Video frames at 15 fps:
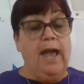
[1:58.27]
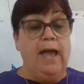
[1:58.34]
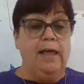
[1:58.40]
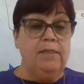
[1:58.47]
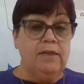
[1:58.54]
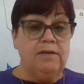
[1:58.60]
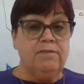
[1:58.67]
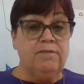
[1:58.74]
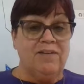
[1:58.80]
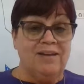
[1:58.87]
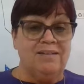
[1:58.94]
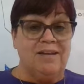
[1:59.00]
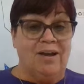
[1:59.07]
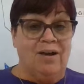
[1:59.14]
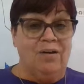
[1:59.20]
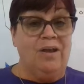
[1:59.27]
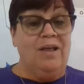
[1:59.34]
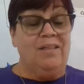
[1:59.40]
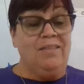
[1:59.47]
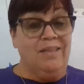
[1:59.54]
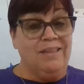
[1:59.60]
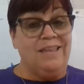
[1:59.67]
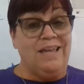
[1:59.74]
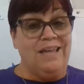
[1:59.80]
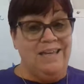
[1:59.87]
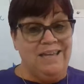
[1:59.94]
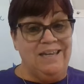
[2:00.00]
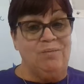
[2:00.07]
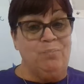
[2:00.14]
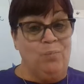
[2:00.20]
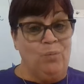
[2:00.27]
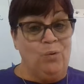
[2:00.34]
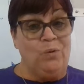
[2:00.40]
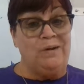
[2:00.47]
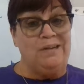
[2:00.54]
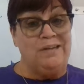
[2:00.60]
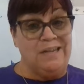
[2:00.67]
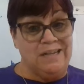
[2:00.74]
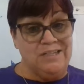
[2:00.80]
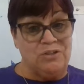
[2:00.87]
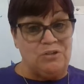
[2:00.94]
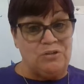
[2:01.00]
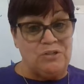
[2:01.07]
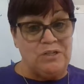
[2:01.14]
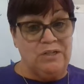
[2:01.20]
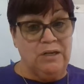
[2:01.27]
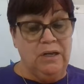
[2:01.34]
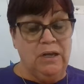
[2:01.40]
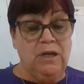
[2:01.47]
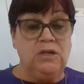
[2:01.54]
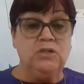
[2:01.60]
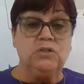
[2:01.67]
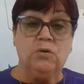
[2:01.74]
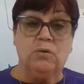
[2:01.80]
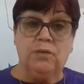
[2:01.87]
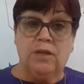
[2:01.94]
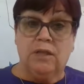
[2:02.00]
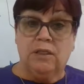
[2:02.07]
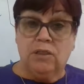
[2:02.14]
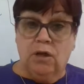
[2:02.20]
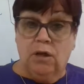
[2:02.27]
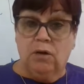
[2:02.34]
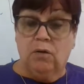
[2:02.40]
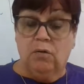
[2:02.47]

and they found out that they hit more desert. So they thought,